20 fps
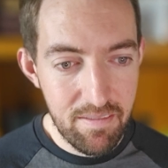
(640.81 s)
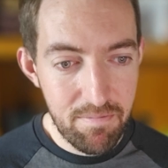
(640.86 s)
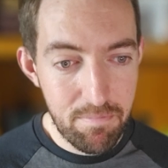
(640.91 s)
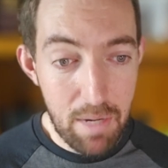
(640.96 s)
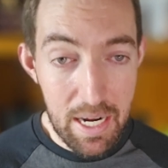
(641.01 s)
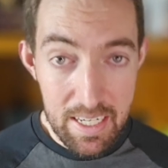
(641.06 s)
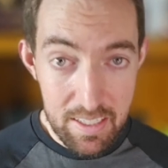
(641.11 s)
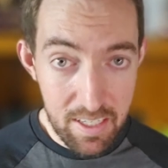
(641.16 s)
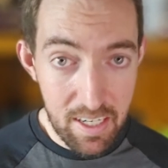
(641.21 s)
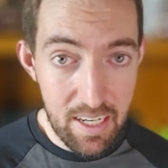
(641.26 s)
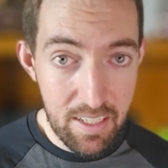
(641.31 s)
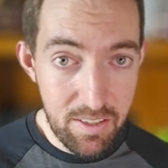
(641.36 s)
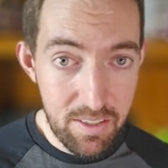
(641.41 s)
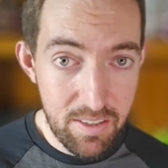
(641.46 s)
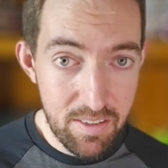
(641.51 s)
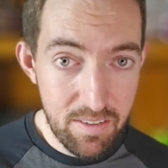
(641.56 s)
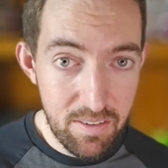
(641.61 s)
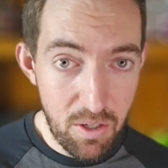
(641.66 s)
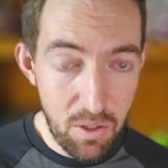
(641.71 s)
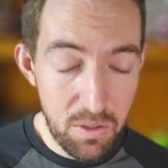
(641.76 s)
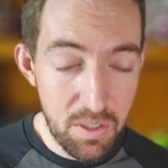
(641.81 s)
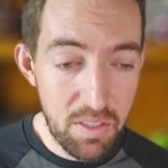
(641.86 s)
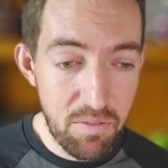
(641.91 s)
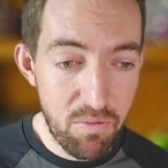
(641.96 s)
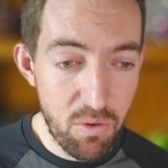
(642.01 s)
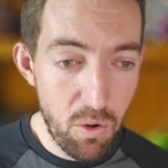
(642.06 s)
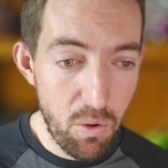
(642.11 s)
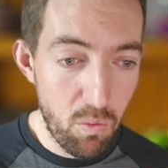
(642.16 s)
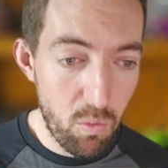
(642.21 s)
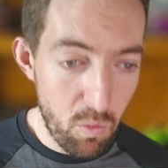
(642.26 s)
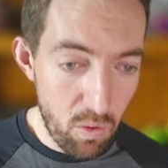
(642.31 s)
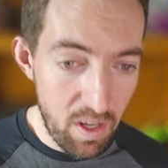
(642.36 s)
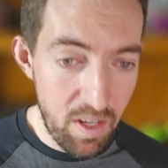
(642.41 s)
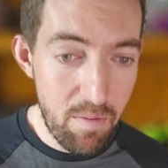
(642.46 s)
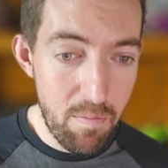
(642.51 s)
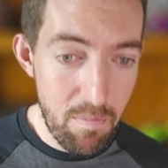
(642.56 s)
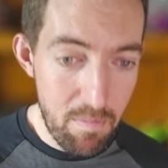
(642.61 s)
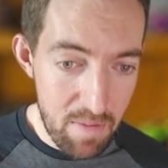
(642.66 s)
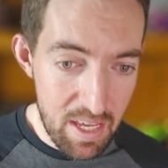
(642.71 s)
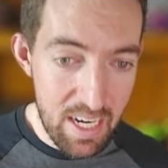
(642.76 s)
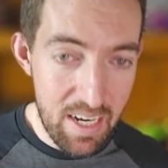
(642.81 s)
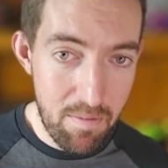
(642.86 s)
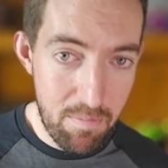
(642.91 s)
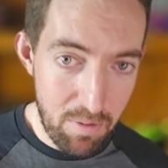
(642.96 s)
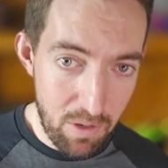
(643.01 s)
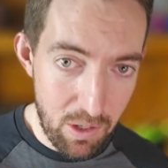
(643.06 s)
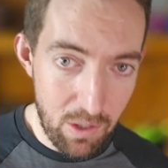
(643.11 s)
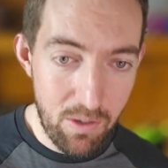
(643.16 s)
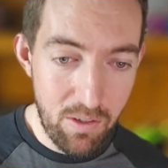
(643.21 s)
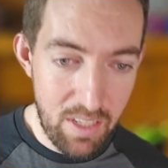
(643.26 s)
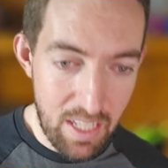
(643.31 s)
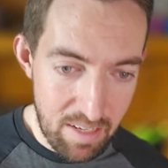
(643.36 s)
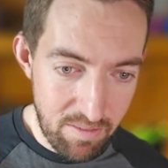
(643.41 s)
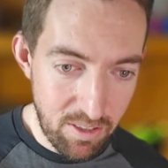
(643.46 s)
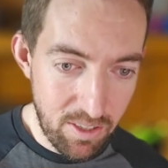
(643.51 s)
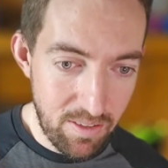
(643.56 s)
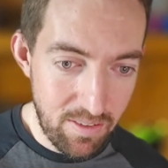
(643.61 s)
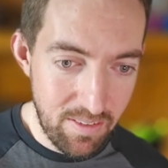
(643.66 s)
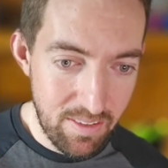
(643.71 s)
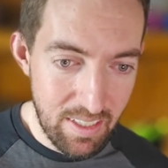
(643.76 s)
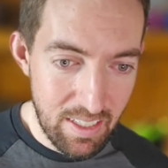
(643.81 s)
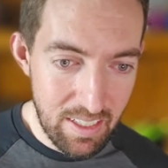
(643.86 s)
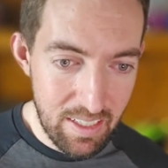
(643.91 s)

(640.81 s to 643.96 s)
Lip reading: by touch, only for 1 minute per level.